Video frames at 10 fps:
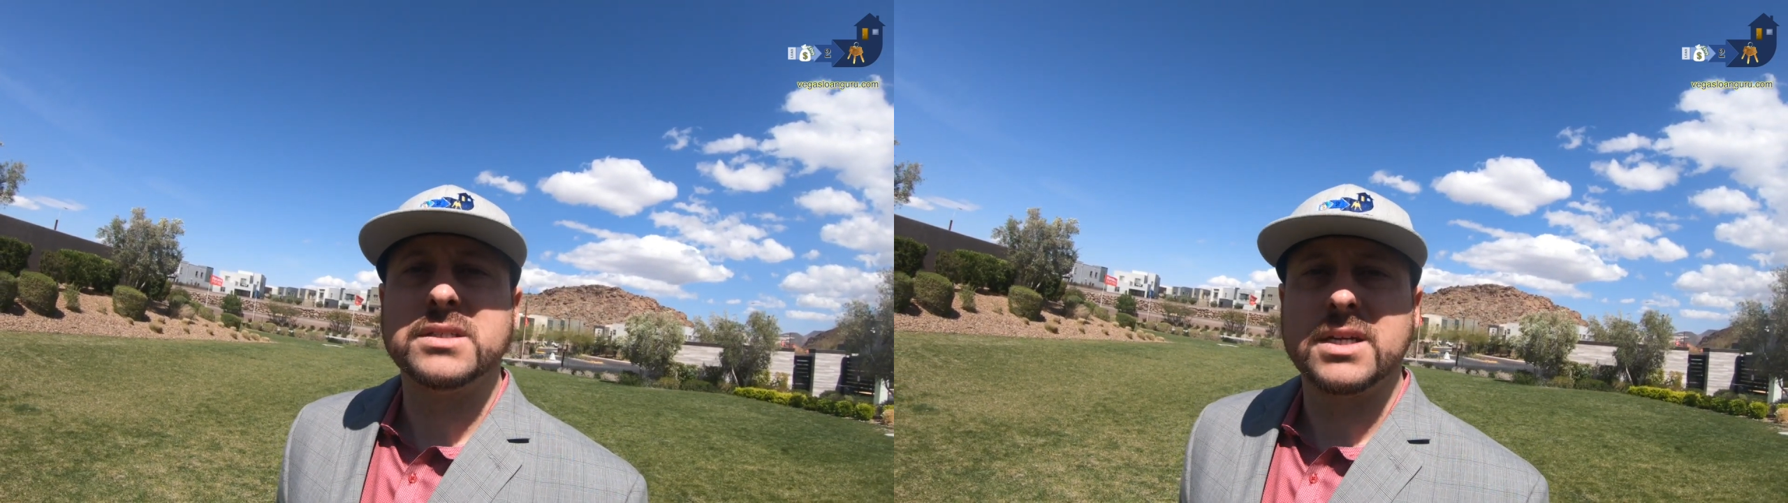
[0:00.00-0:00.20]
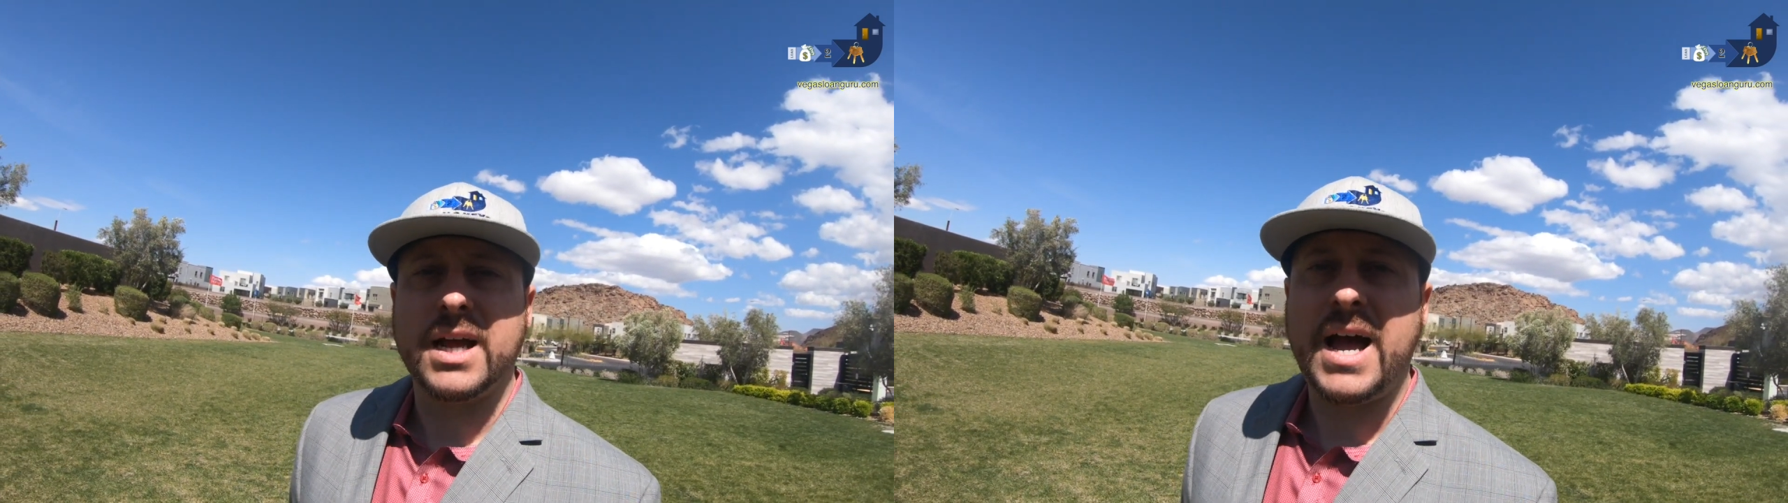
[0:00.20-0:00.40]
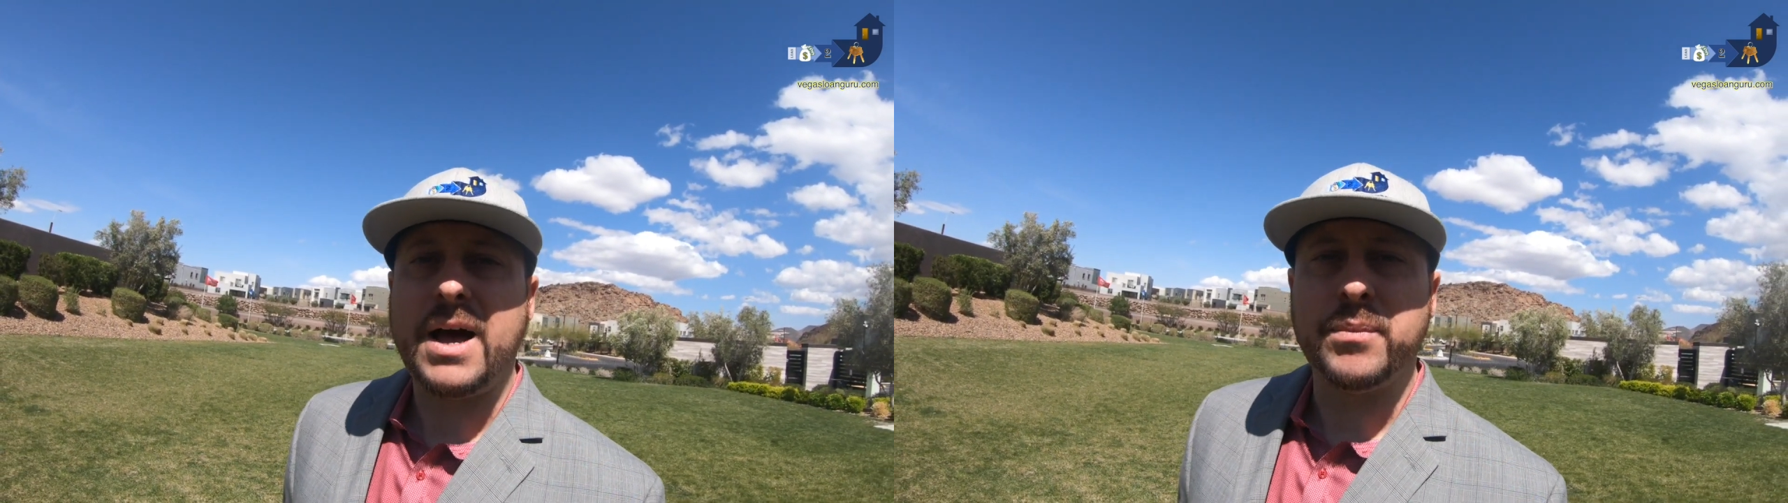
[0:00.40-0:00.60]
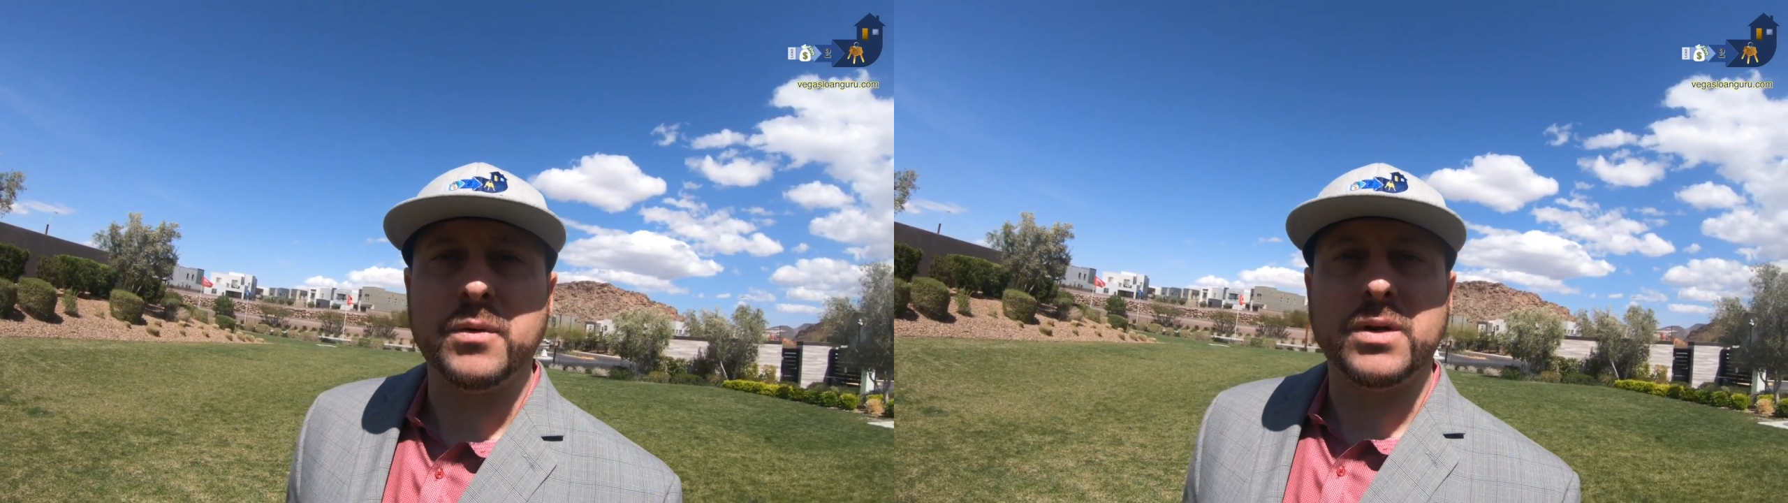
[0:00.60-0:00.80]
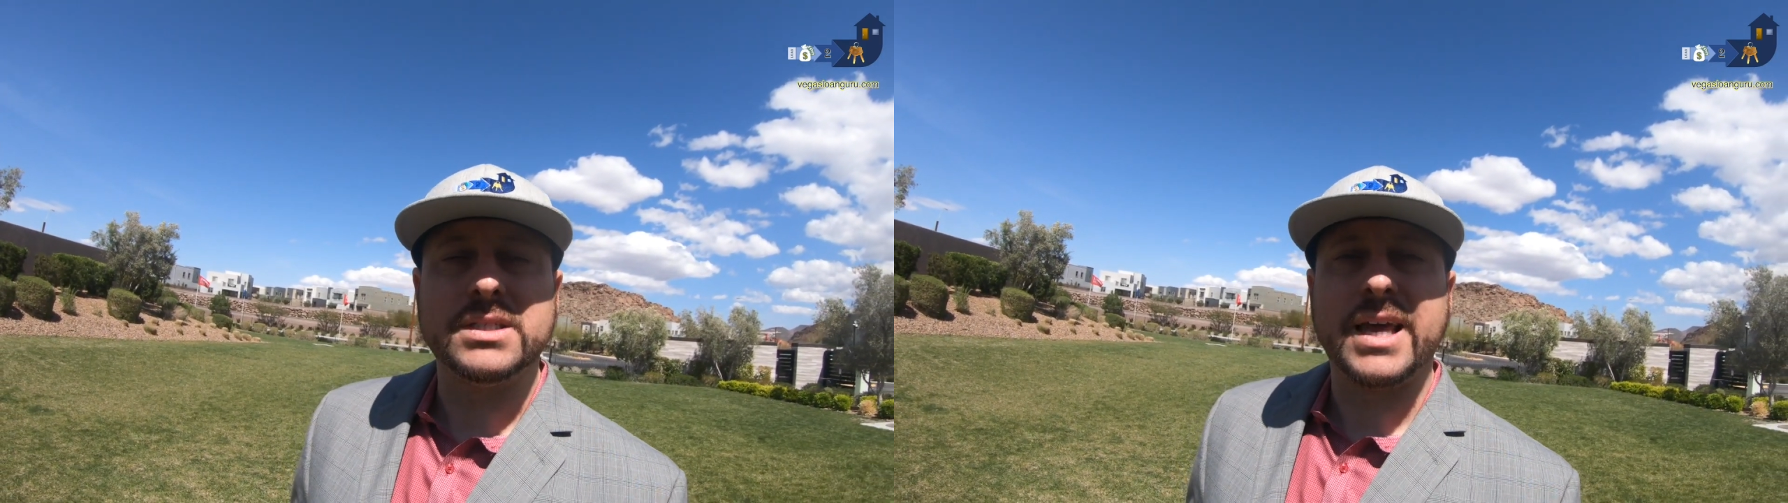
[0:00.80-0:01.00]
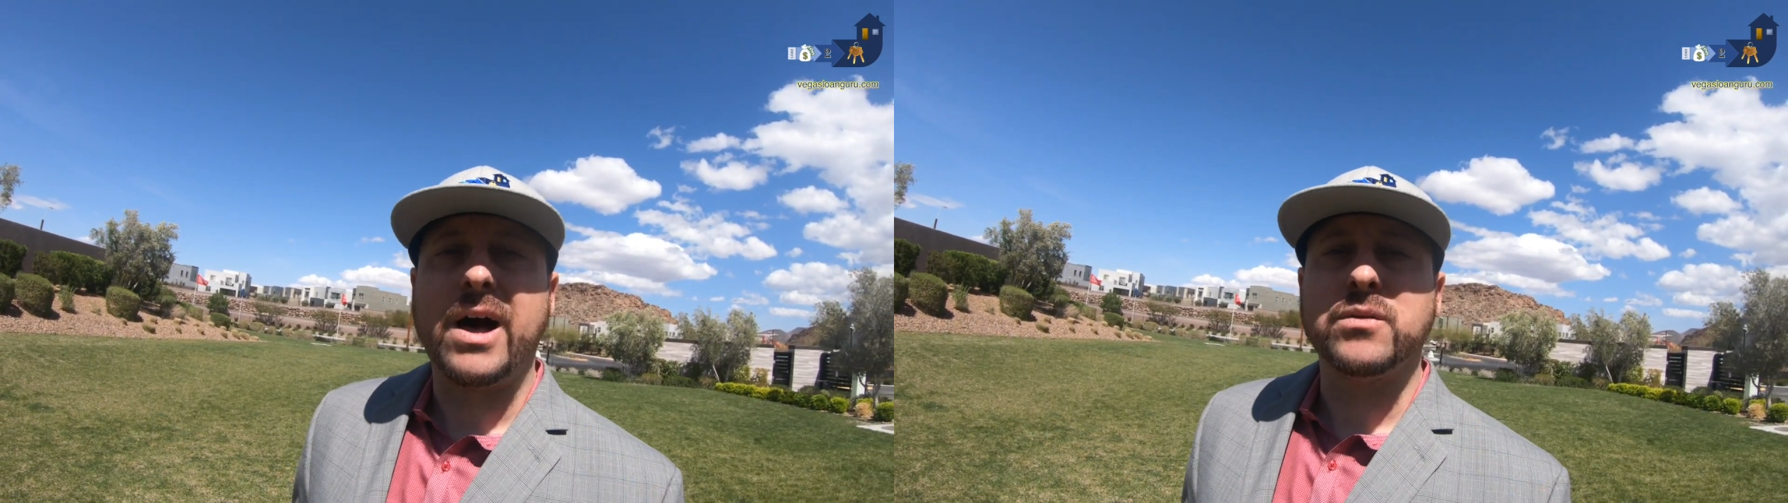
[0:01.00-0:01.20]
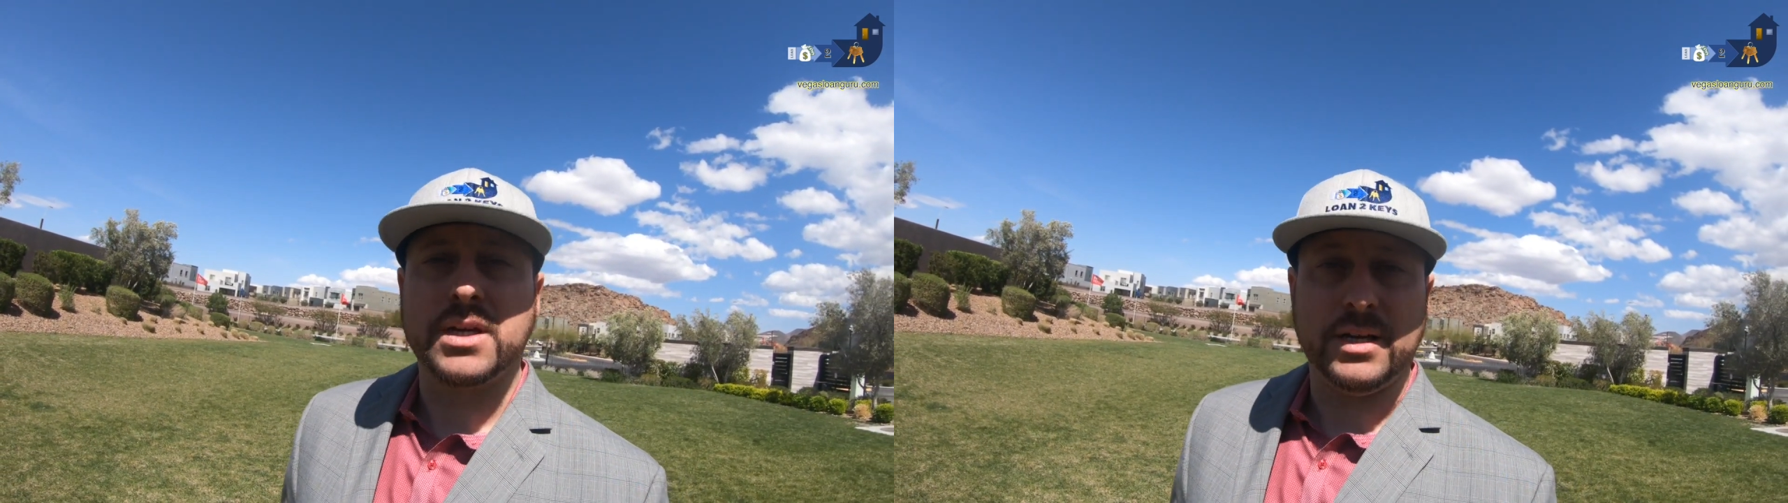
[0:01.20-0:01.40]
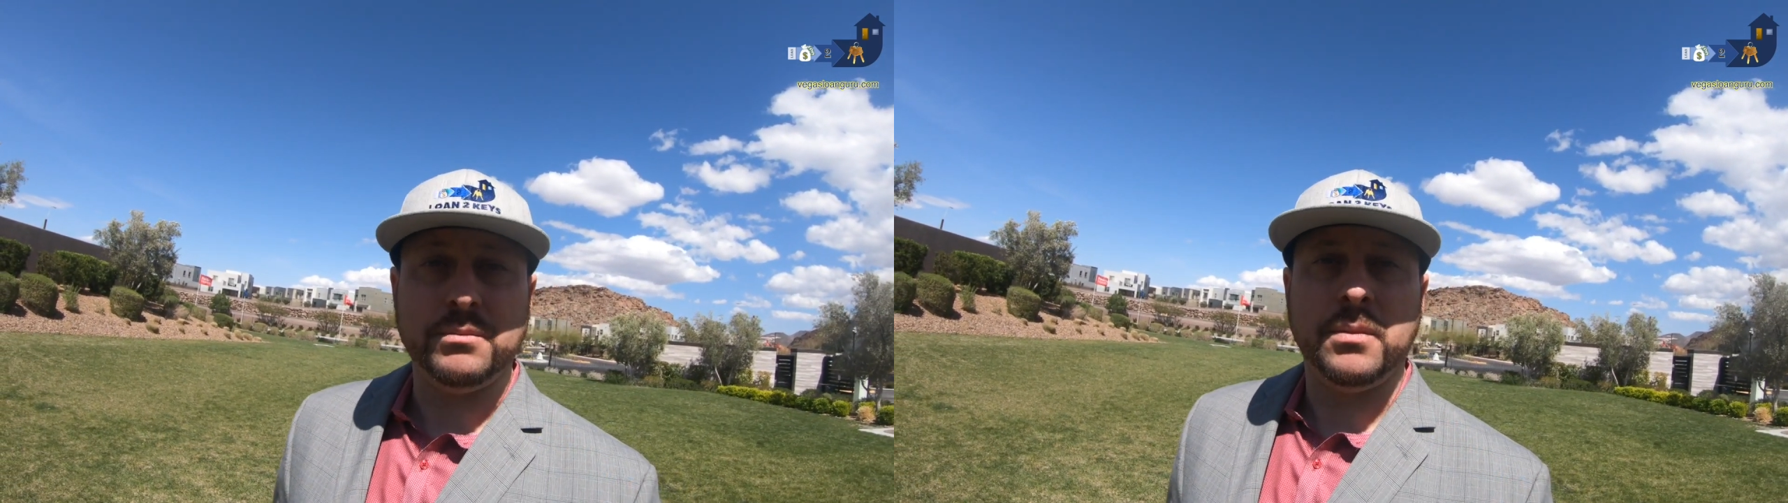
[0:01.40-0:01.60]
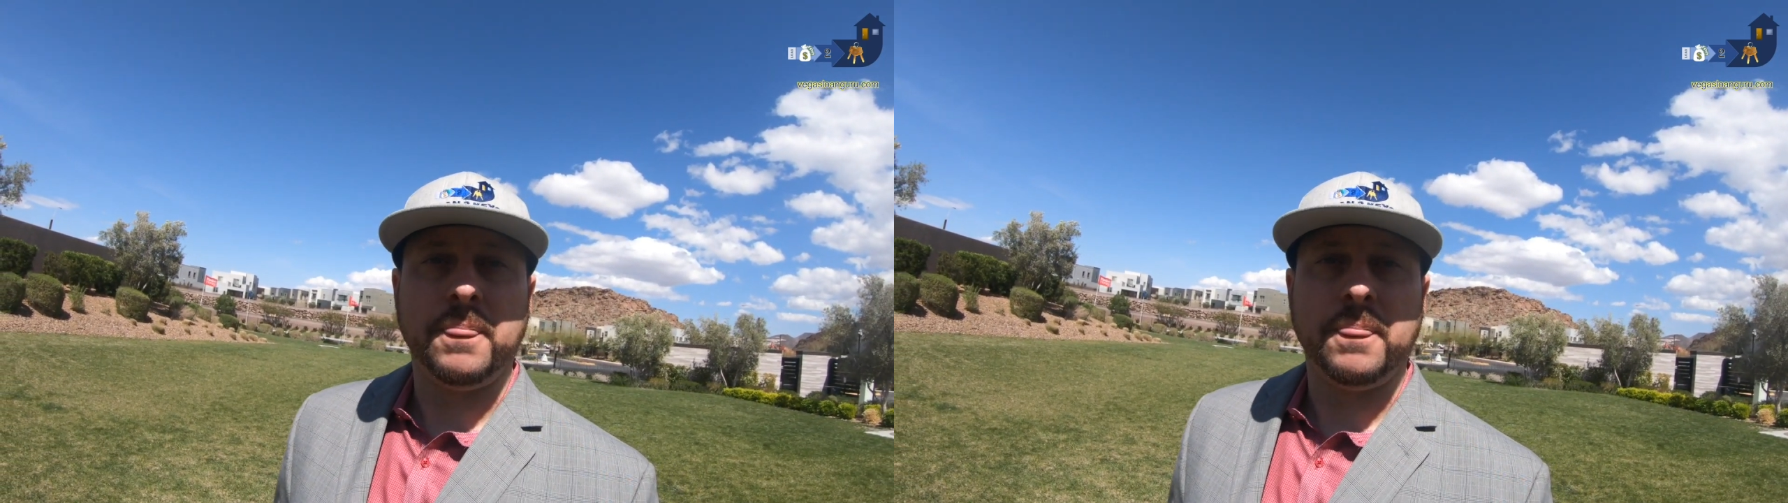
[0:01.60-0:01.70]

is going to happen, what's the outcome